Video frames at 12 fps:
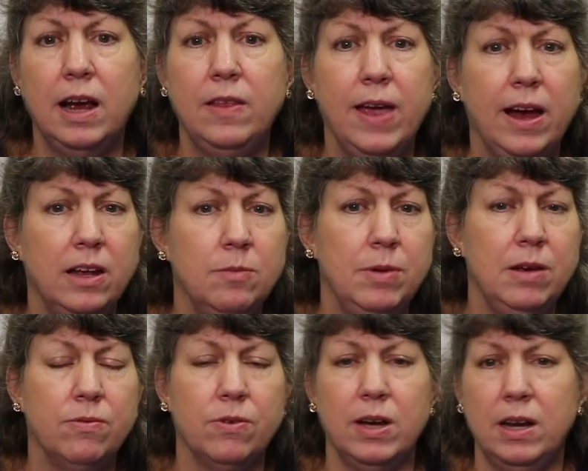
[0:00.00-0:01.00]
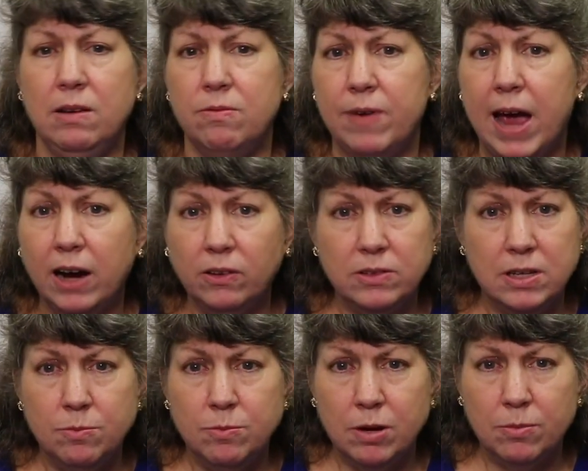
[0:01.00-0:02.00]
And that can be for any
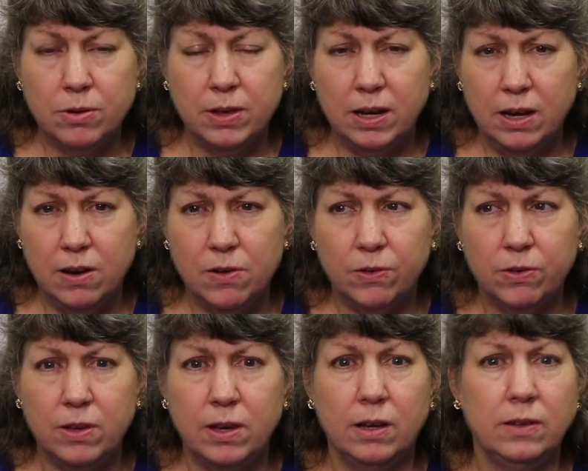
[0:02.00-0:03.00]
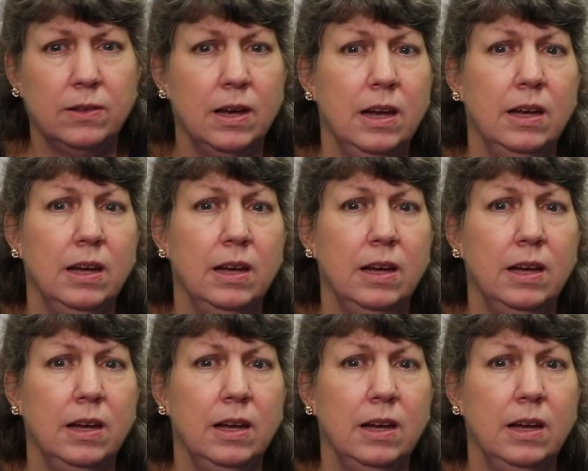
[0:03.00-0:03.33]
faculty member that hears this,